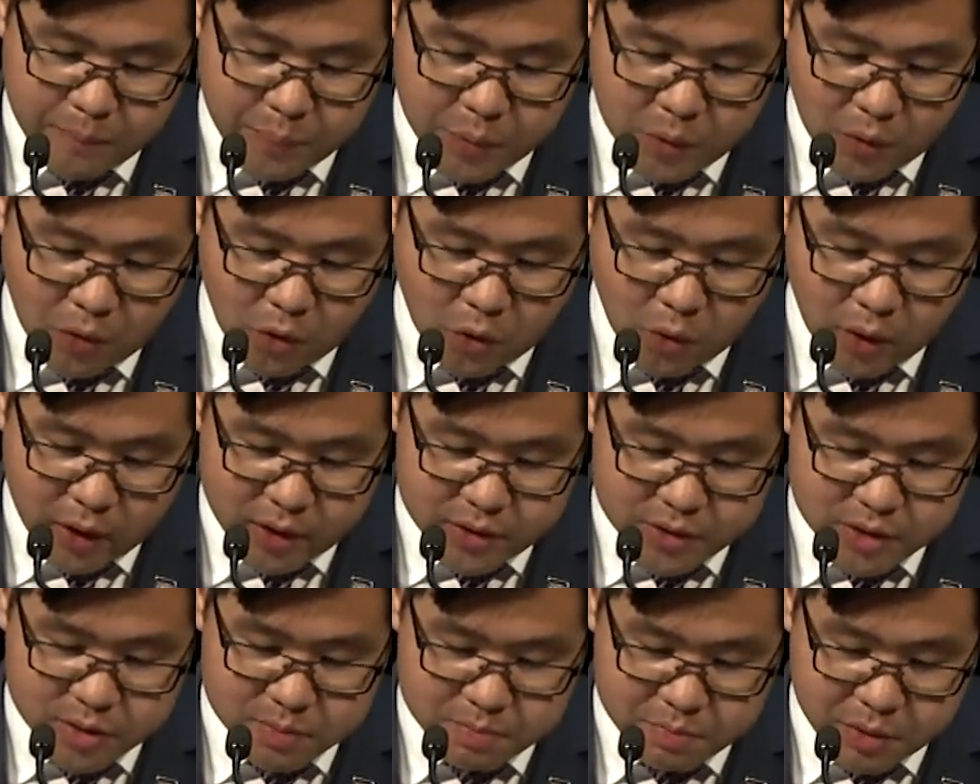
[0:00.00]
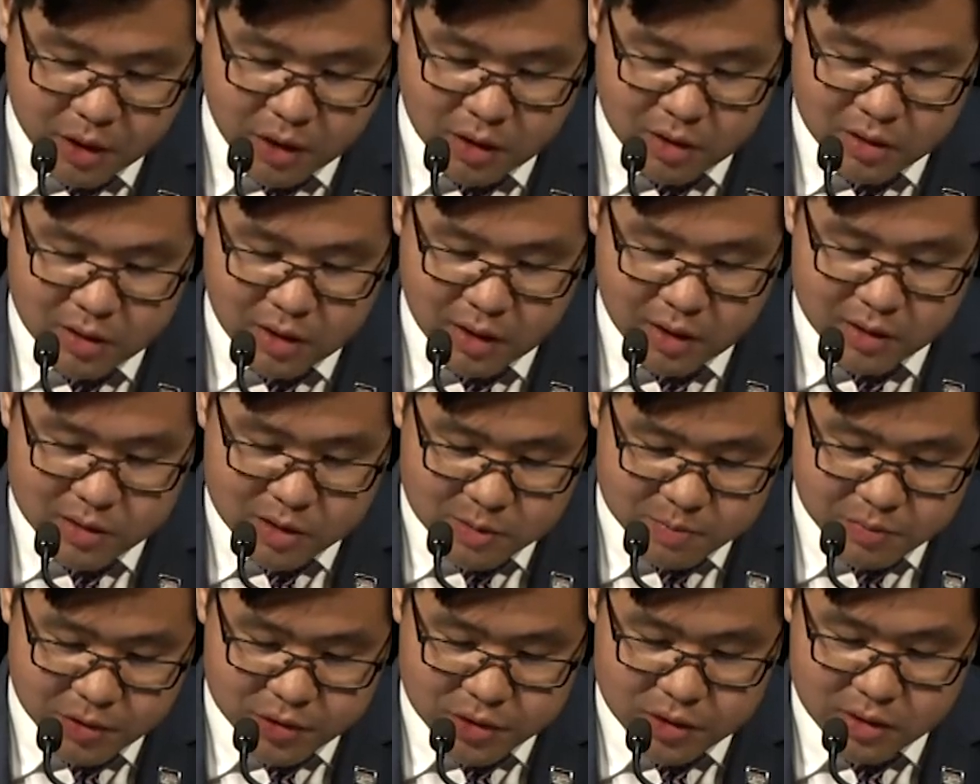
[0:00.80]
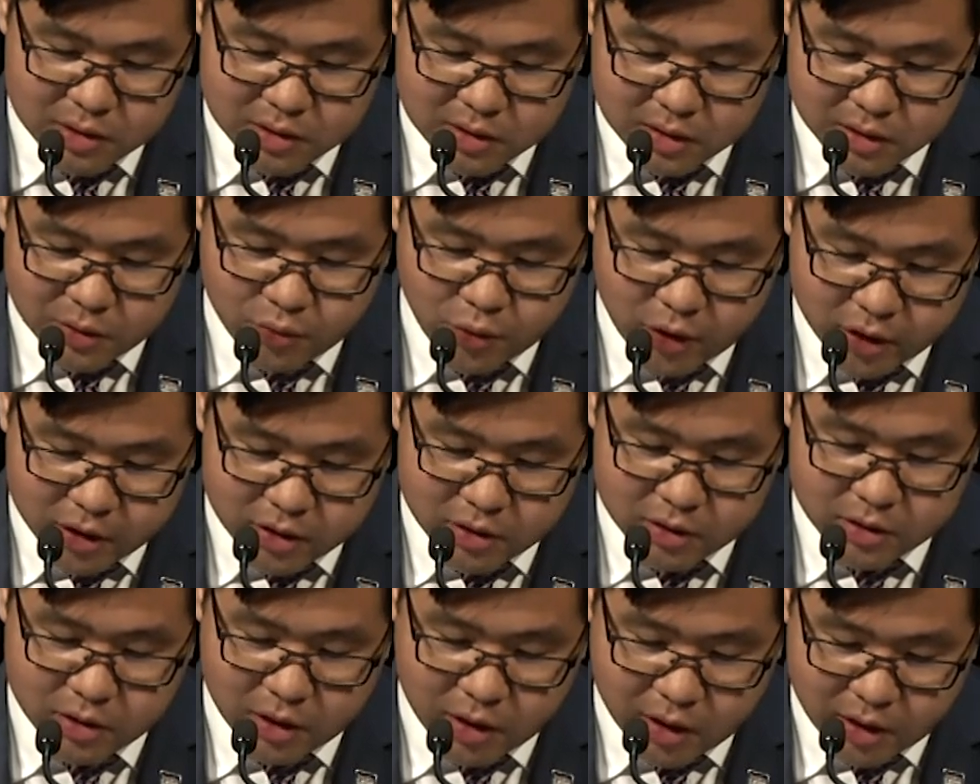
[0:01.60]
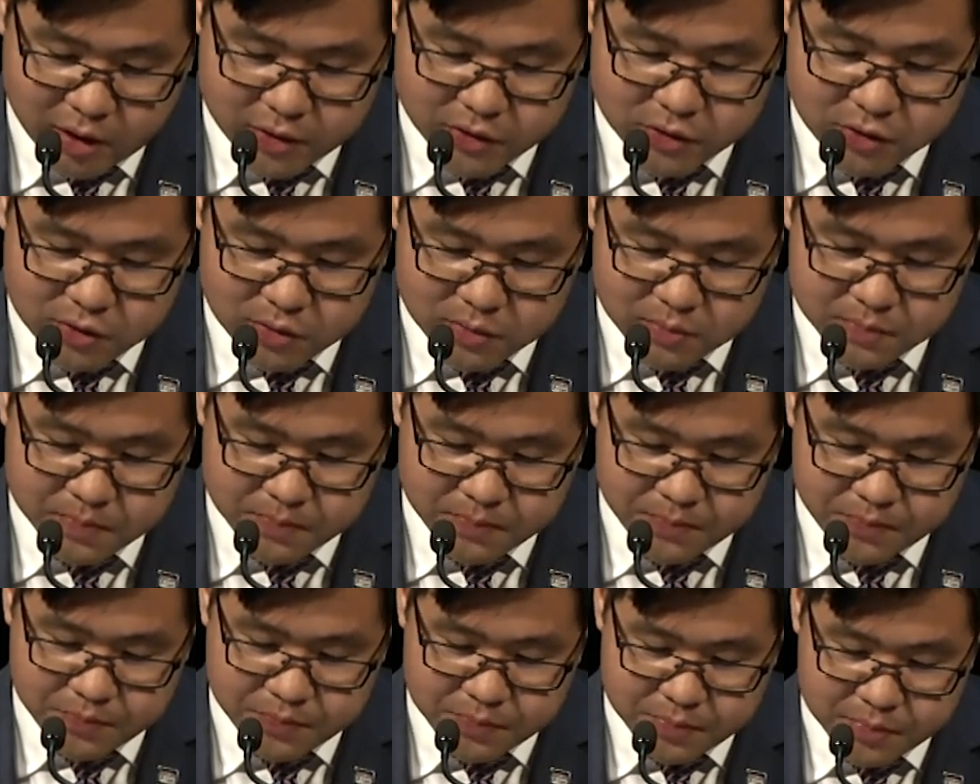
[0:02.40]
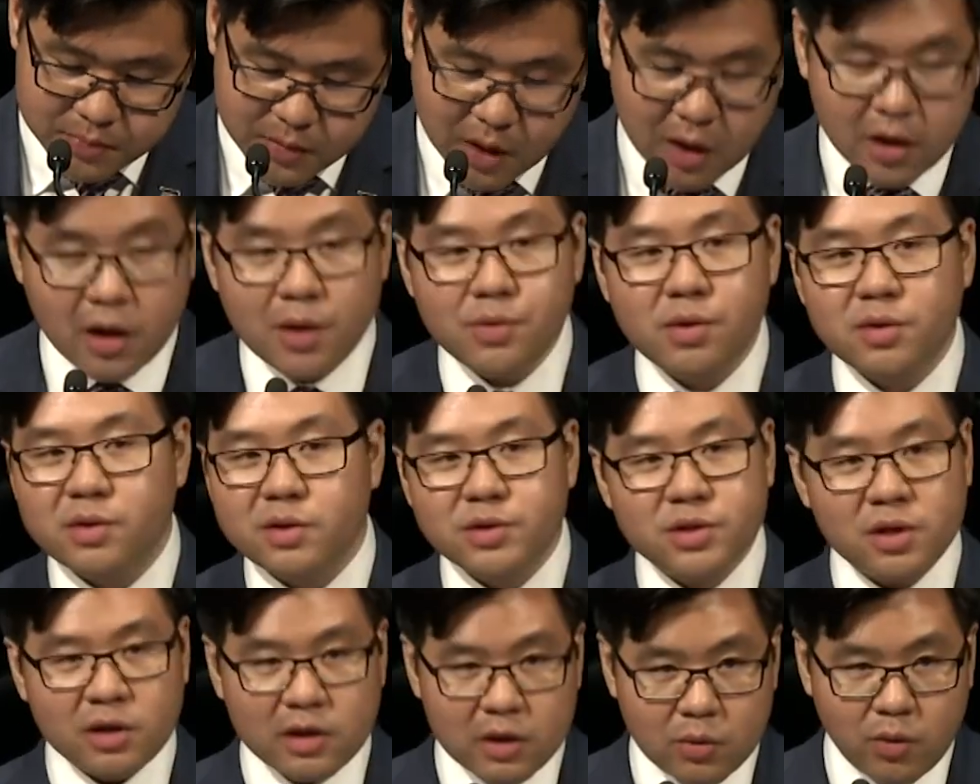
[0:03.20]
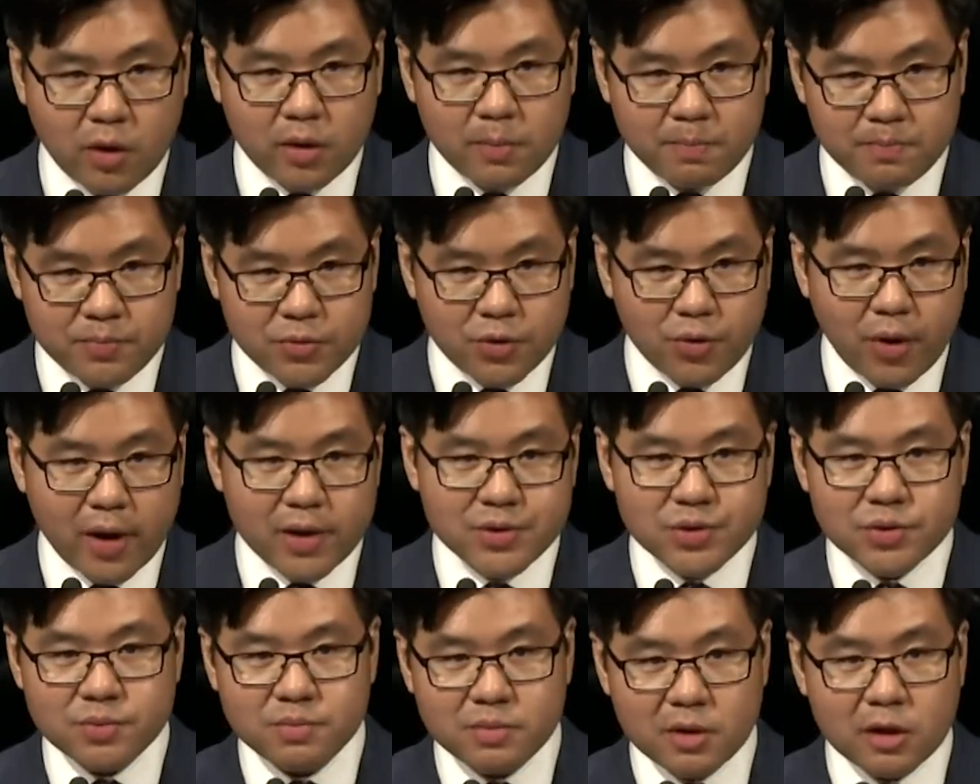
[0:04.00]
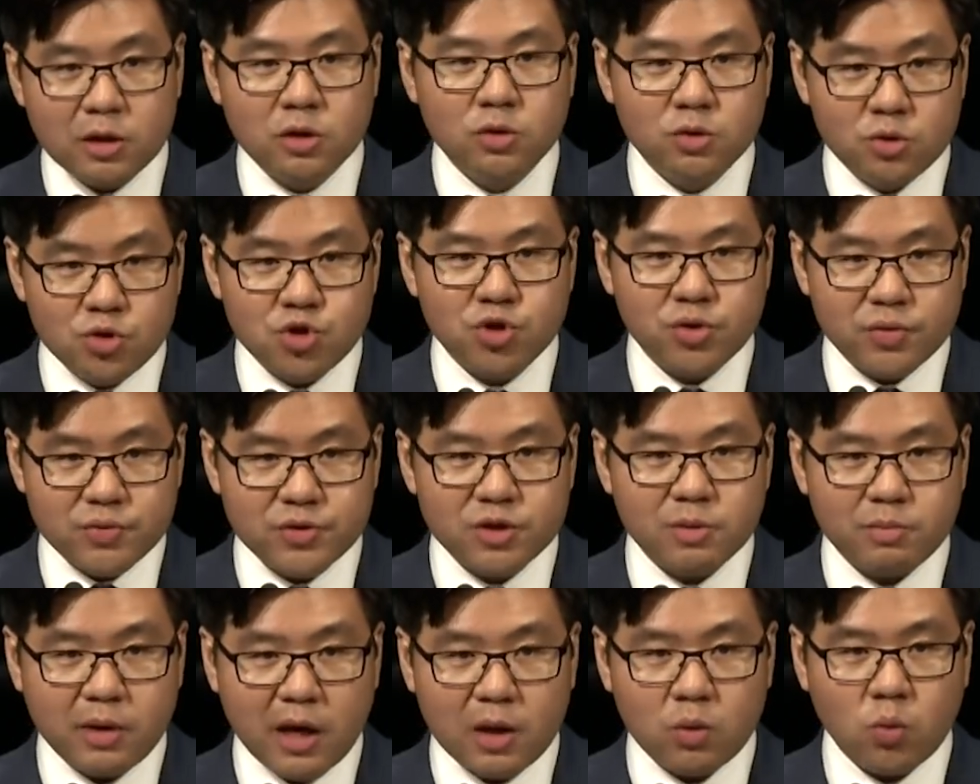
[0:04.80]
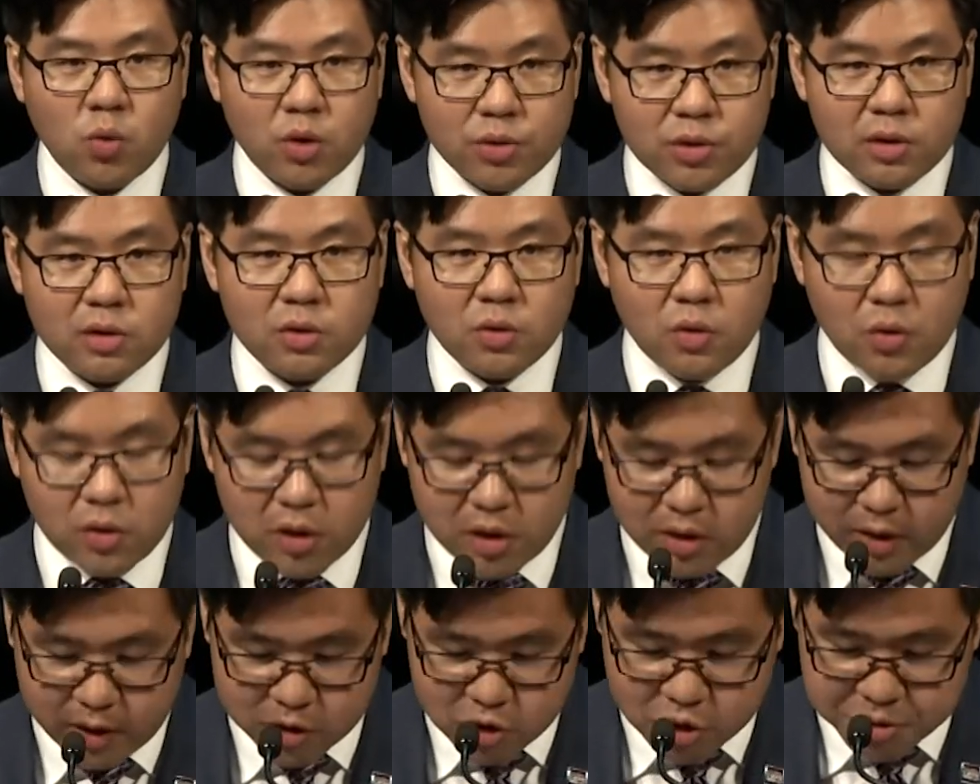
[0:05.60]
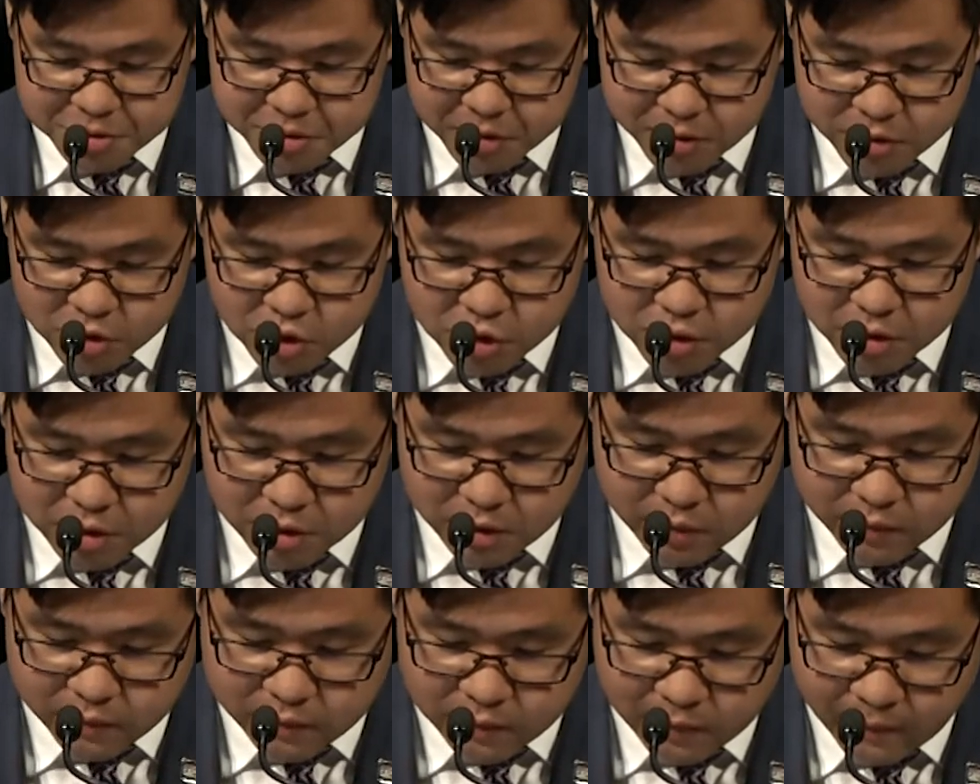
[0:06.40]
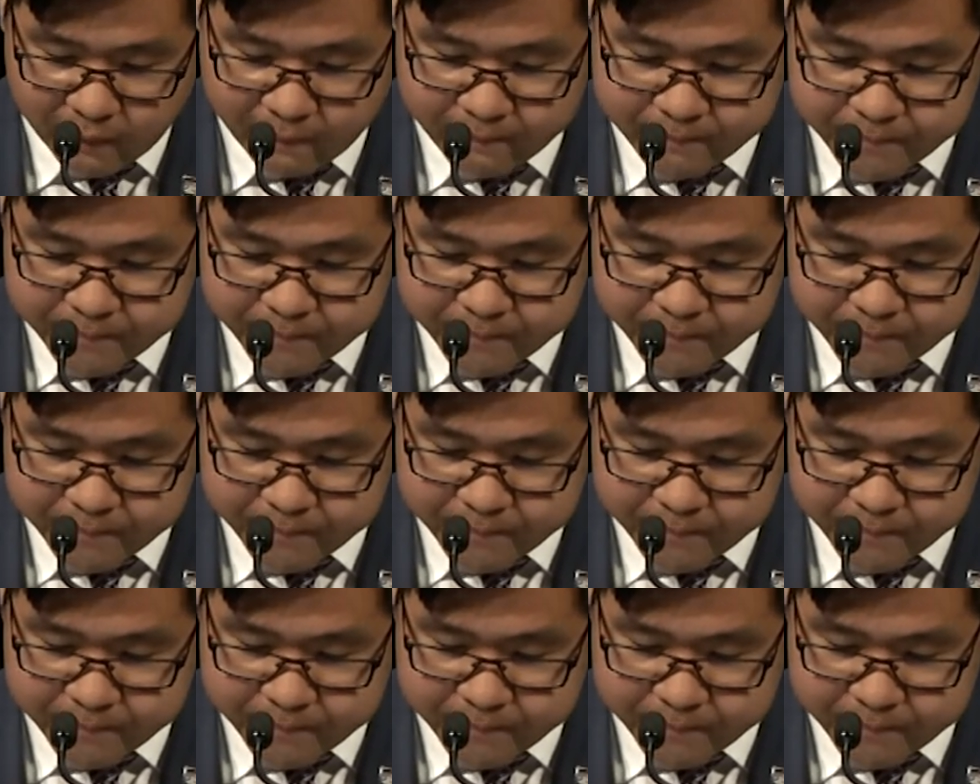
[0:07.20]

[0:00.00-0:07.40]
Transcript: always been explicitly recognised. I don't think there's anyone who has illusions about what the law can actually achieve.